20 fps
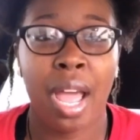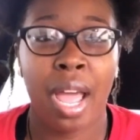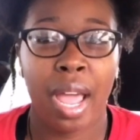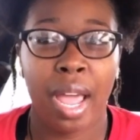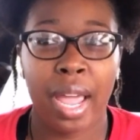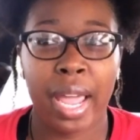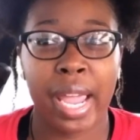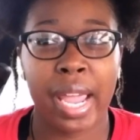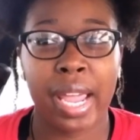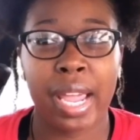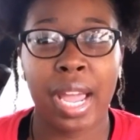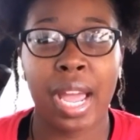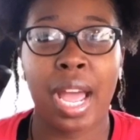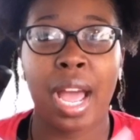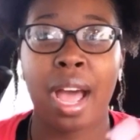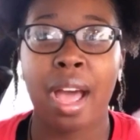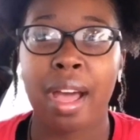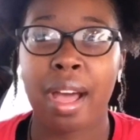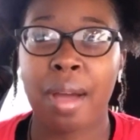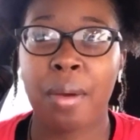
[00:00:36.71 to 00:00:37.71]
and
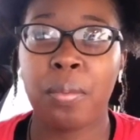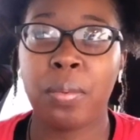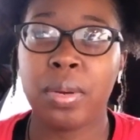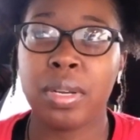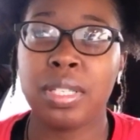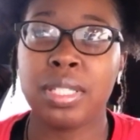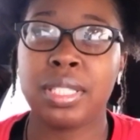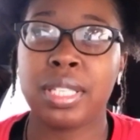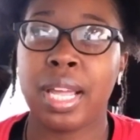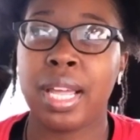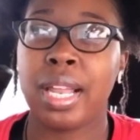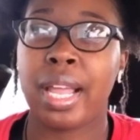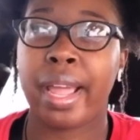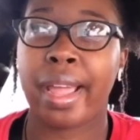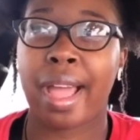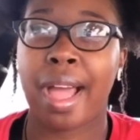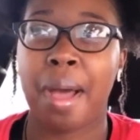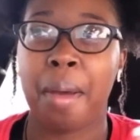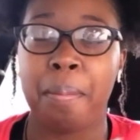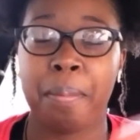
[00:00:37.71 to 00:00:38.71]
i will say like
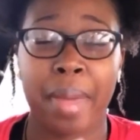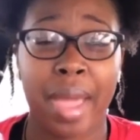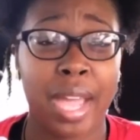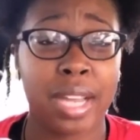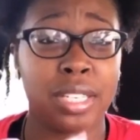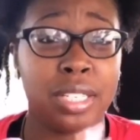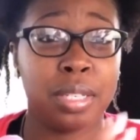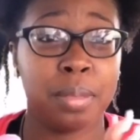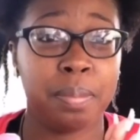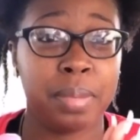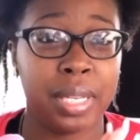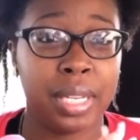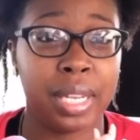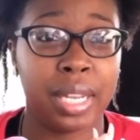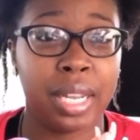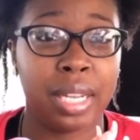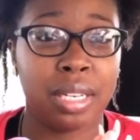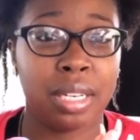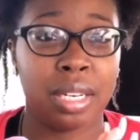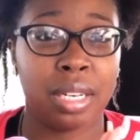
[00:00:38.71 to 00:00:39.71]
i'm back to
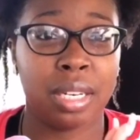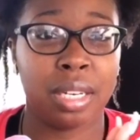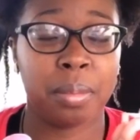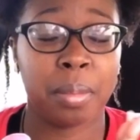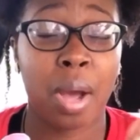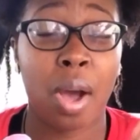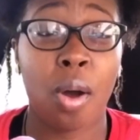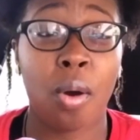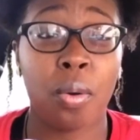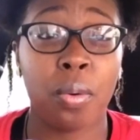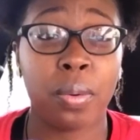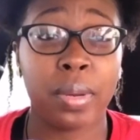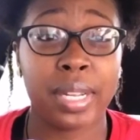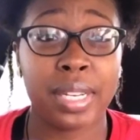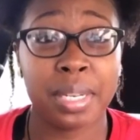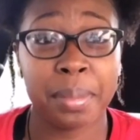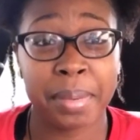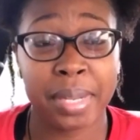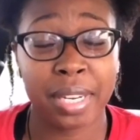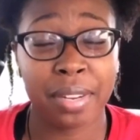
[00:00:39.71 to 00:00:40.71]
being um on
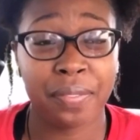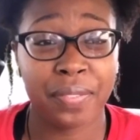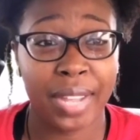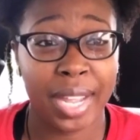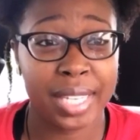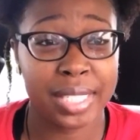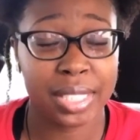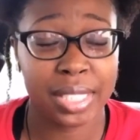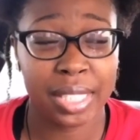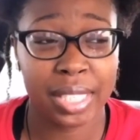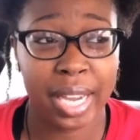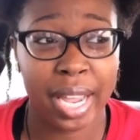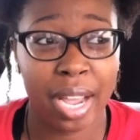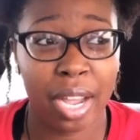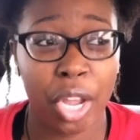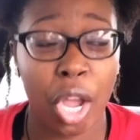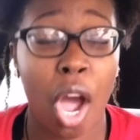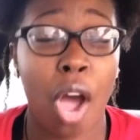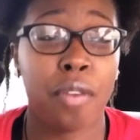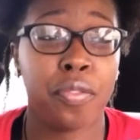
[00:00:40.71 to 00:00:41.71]
intermittent fasting now
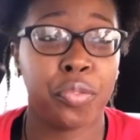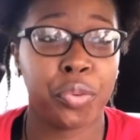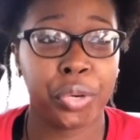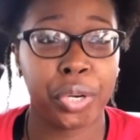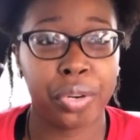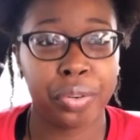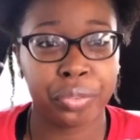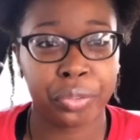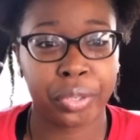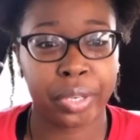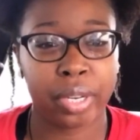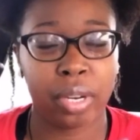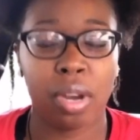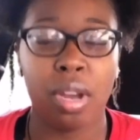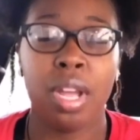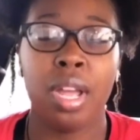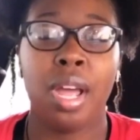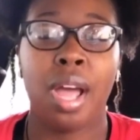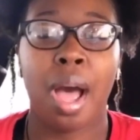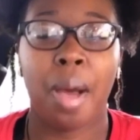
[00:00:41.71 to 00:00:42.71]
y'all for real for real
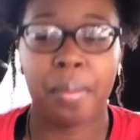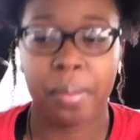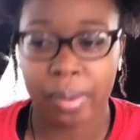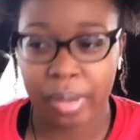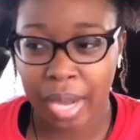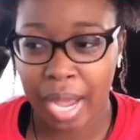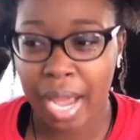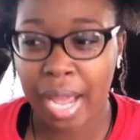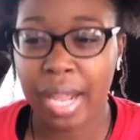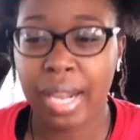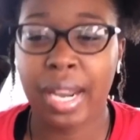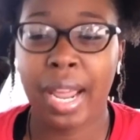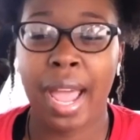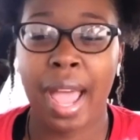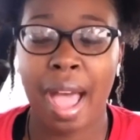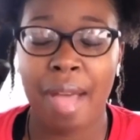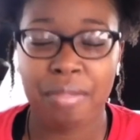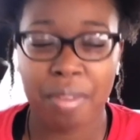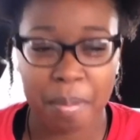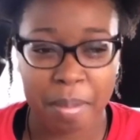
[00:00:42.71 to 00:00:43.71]
i will not
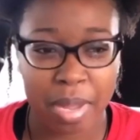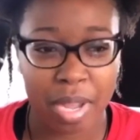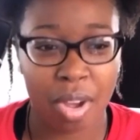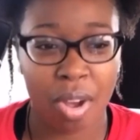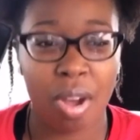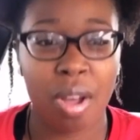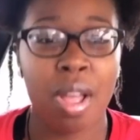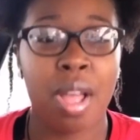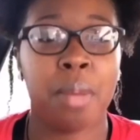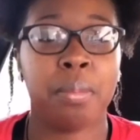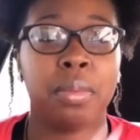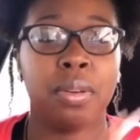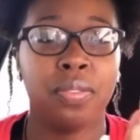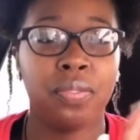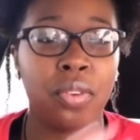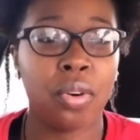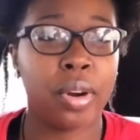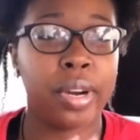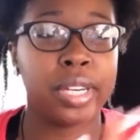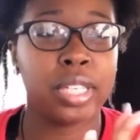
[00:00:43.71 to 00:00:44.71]
have a meal
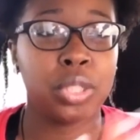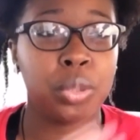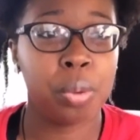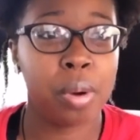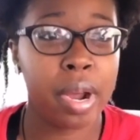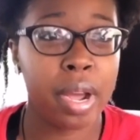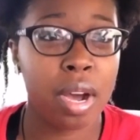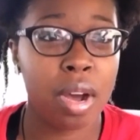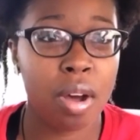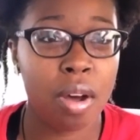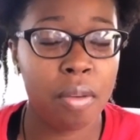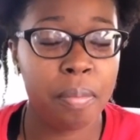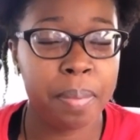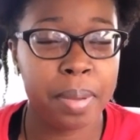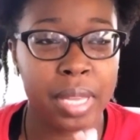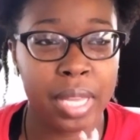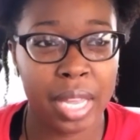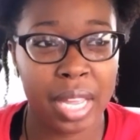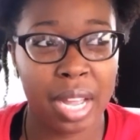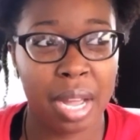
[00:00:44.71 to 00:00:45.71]
before 12
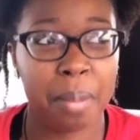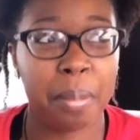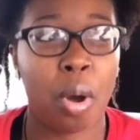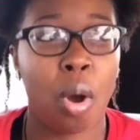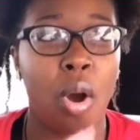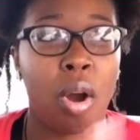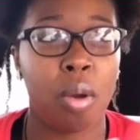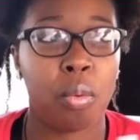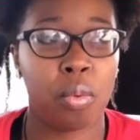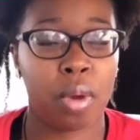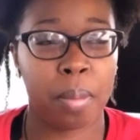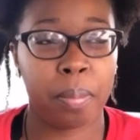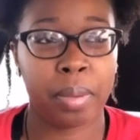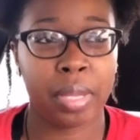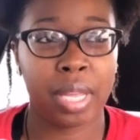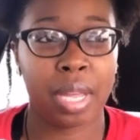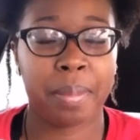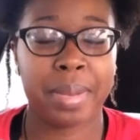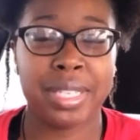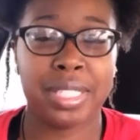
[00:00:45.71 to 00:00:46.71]
p.m or 1
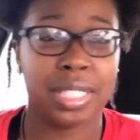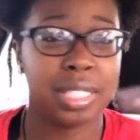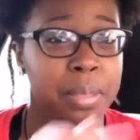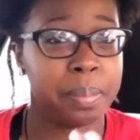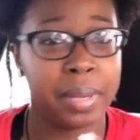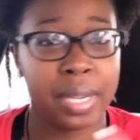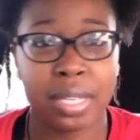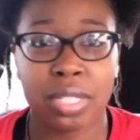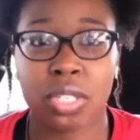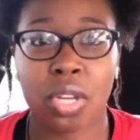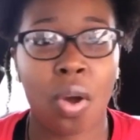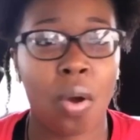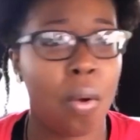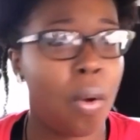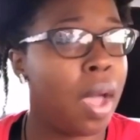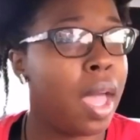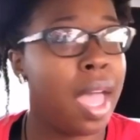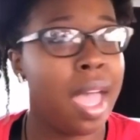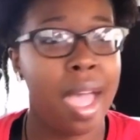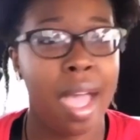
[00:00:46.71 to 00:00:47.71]
p.m it just depends on
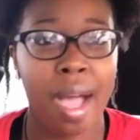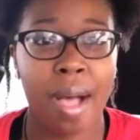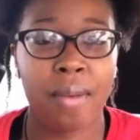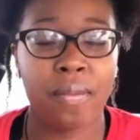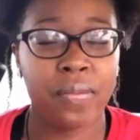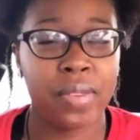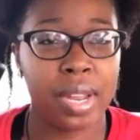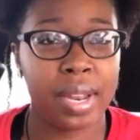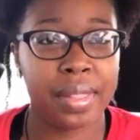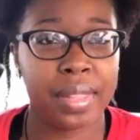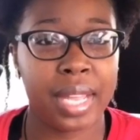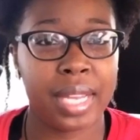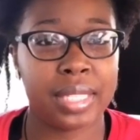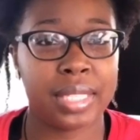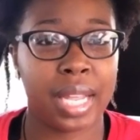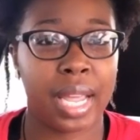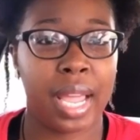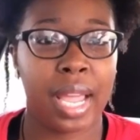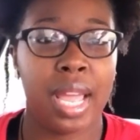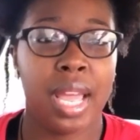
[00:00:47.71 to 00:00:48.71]
how i'm feeling that
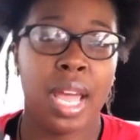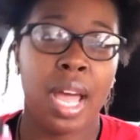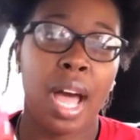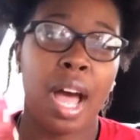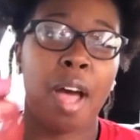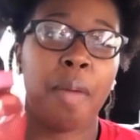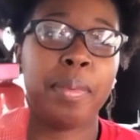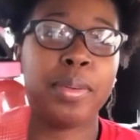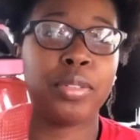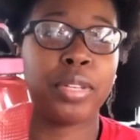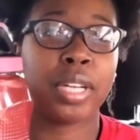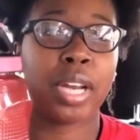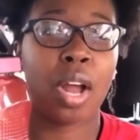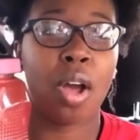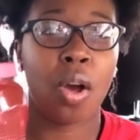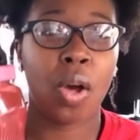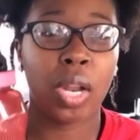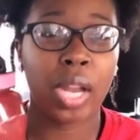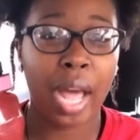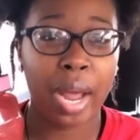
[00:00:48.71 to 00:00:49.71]
day i've been drinking a
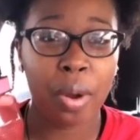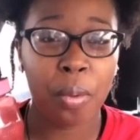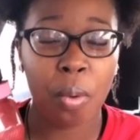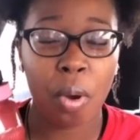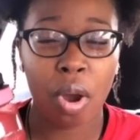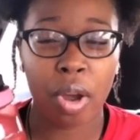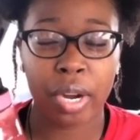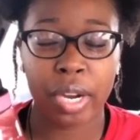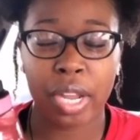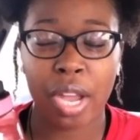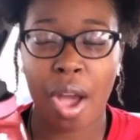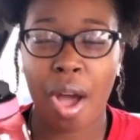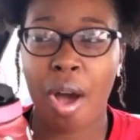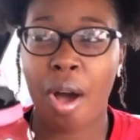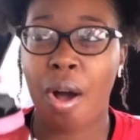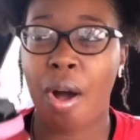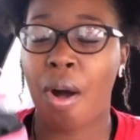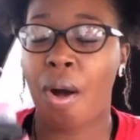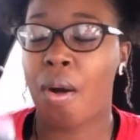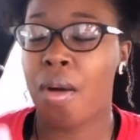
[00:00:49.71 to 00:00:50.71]
whole lot of water
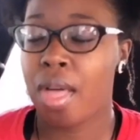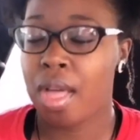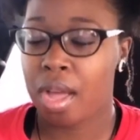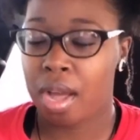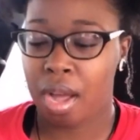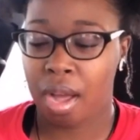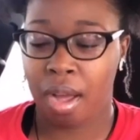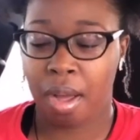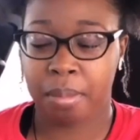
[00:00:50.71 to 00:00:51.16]
y'all um,